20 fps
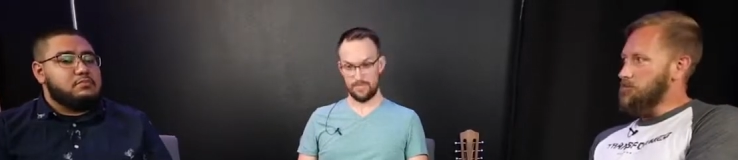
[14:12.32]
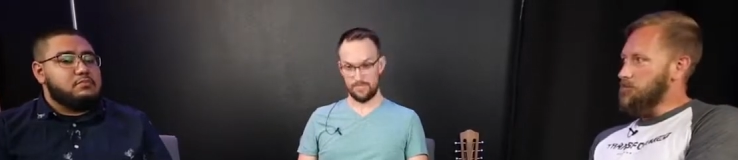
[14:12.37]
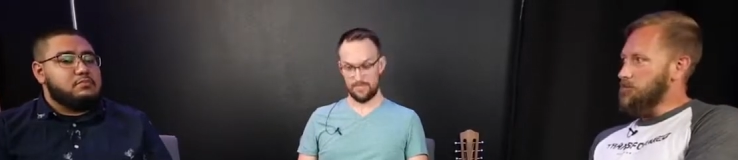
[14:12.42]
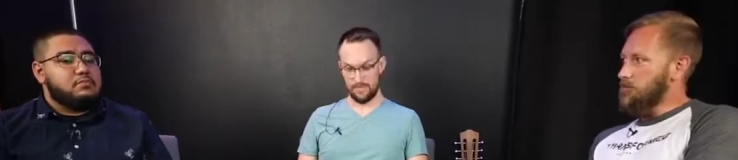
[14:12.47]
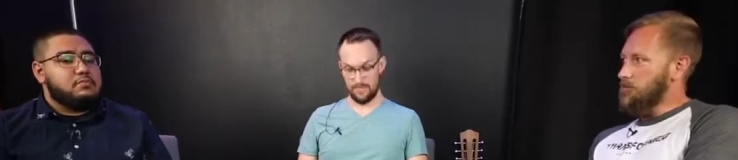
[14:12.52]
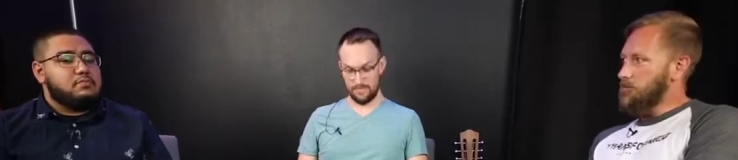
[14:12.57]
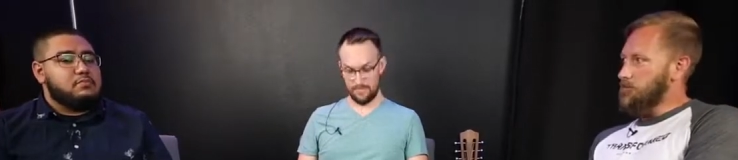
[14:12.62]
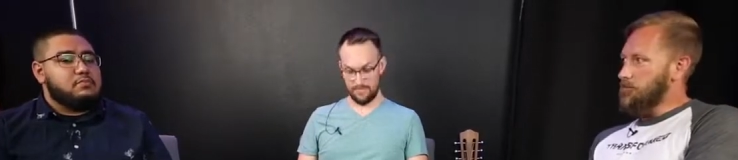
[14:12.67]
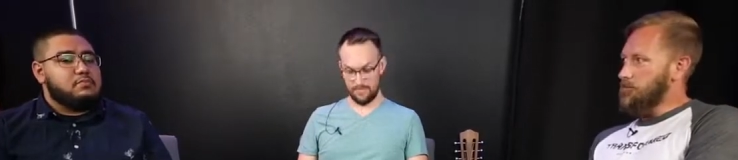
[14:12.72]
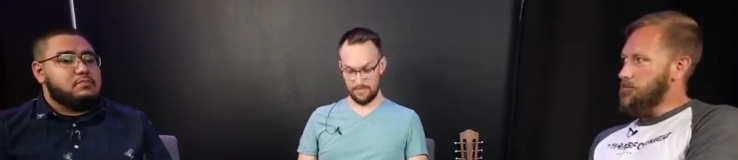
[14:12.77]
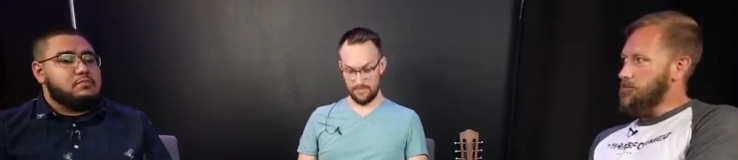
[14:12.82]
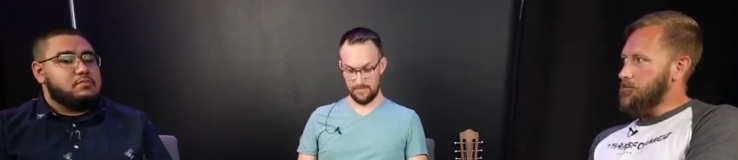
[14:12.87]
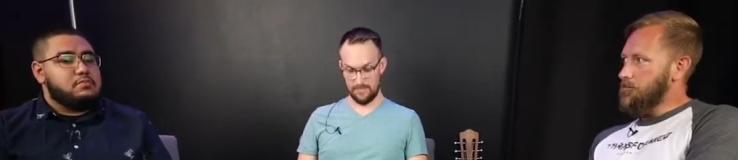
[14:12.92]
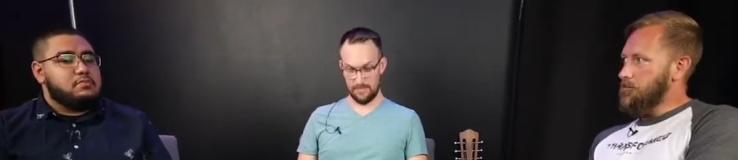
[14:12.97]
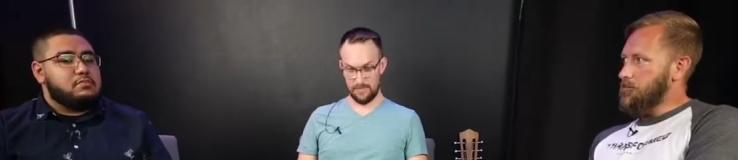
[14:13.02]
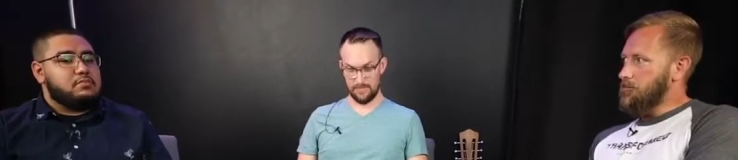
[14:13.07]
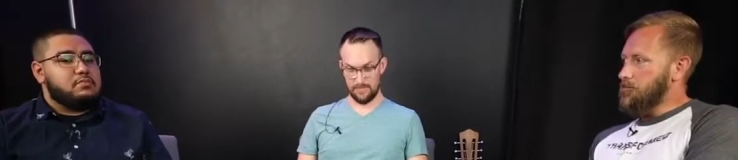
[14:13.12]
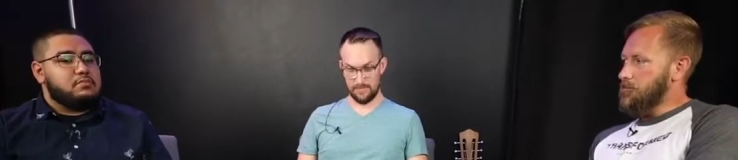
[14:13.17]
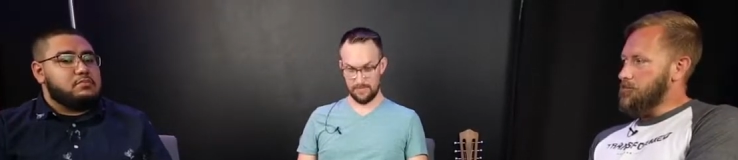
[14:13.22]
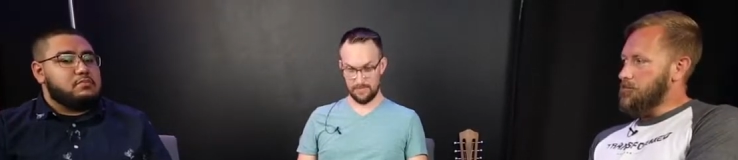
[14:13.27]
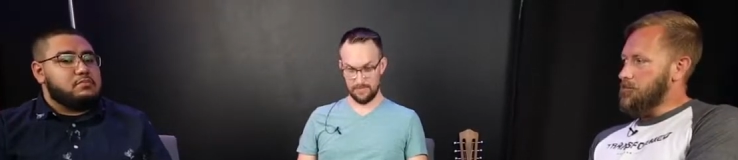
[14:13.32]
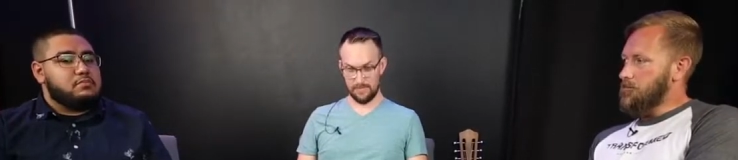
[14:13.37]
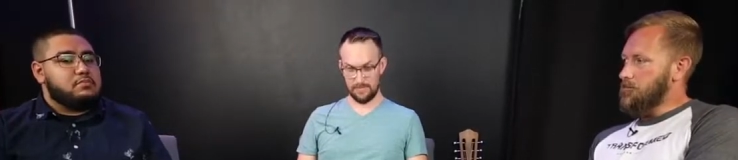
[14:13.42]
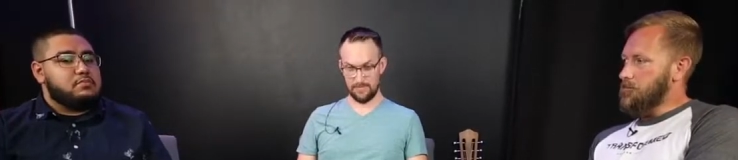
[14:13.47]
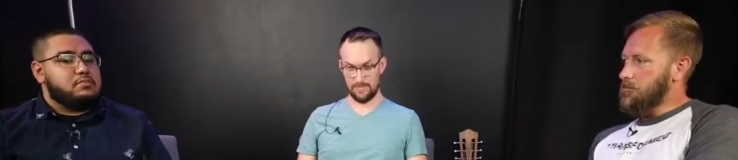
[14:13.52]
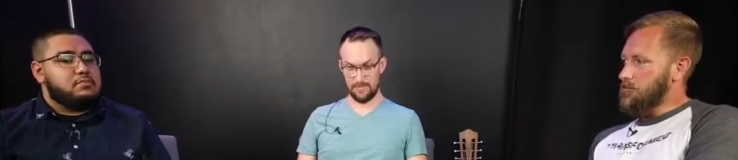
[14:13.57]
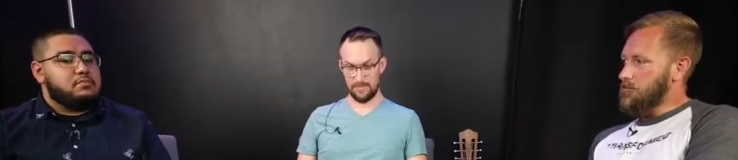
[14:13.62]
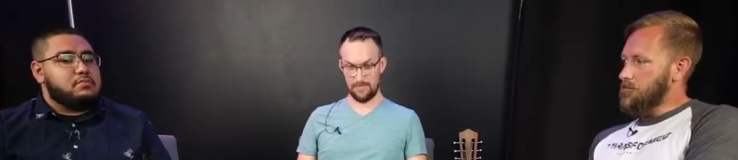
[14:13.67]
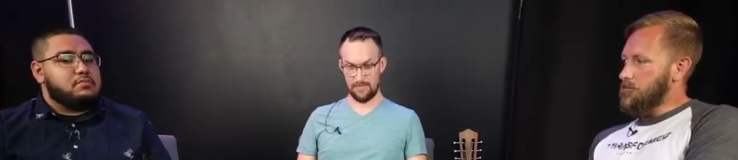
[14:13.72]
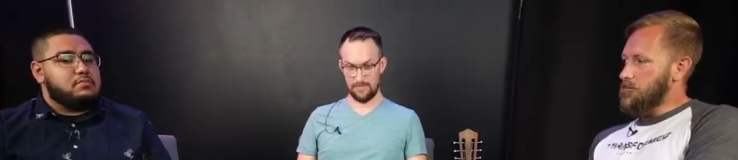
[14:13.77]

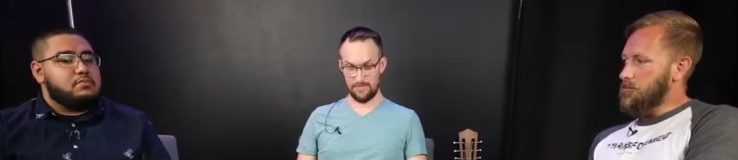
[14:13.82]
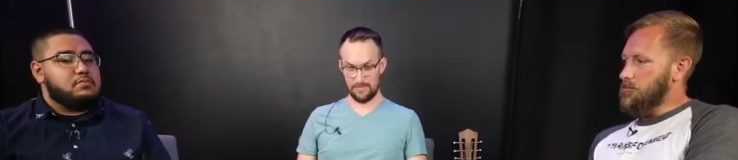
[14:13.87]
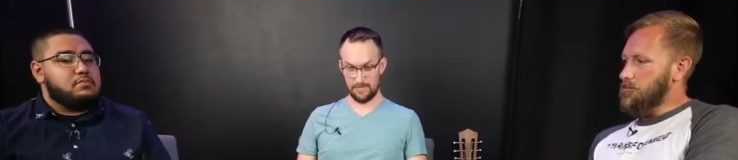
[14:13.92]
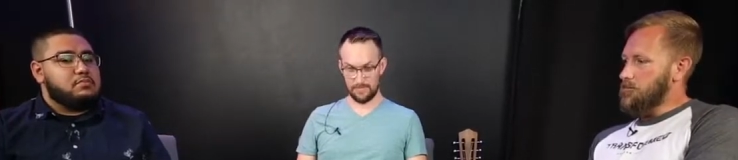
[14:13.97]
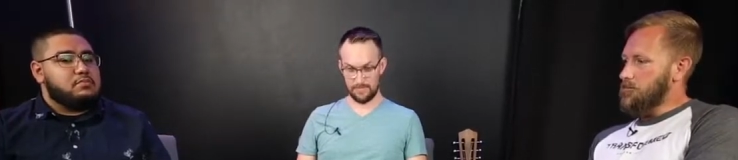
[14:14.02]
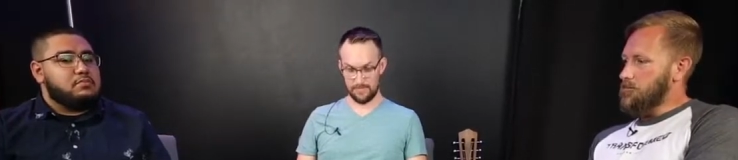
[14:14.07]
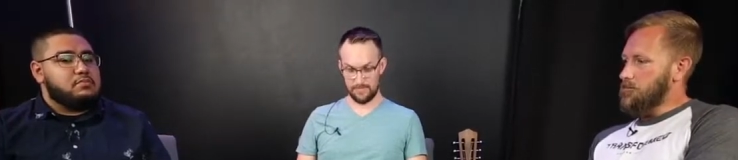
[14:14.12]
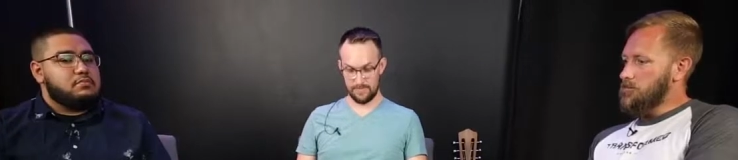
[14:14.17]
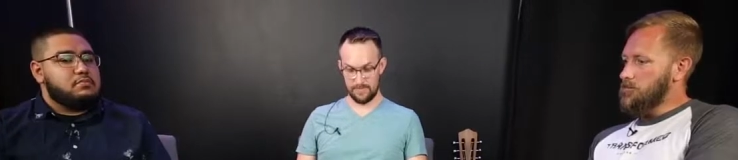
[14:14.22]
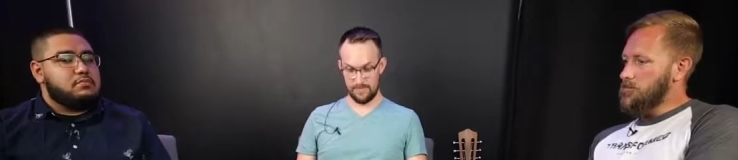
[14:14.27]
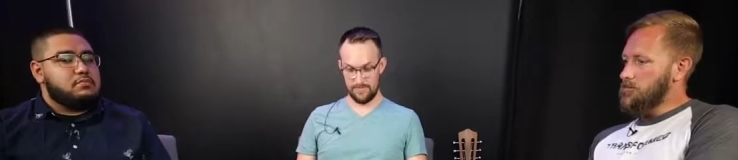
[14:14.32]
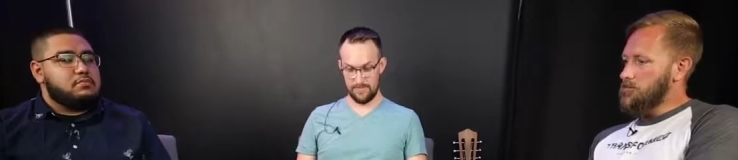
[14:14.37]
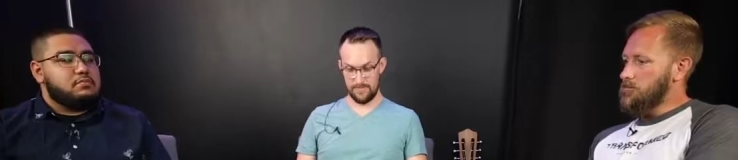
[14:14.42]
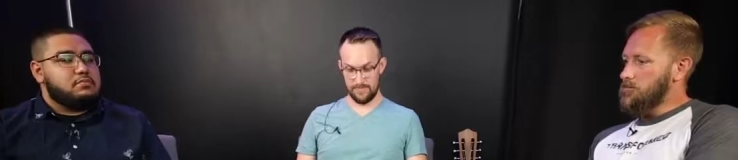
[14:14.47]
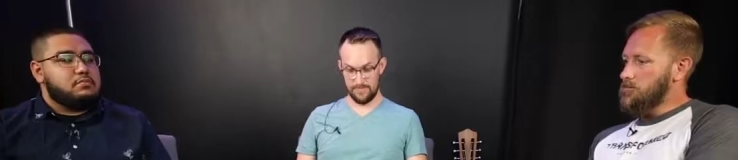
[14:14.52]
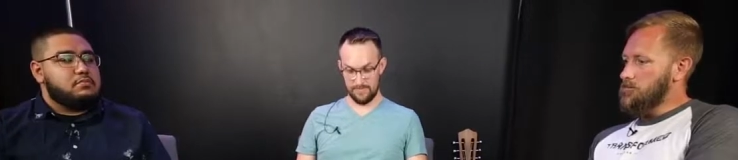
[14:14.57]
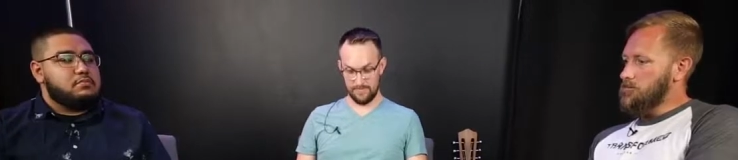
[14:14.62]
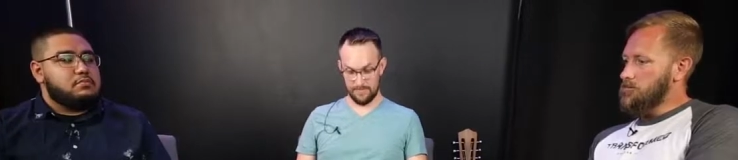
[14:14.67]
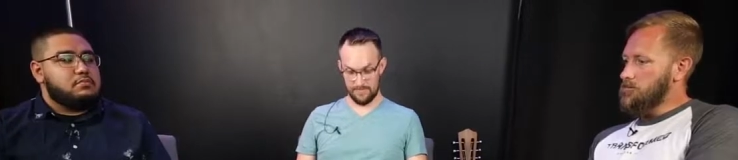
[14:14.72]
[no speech]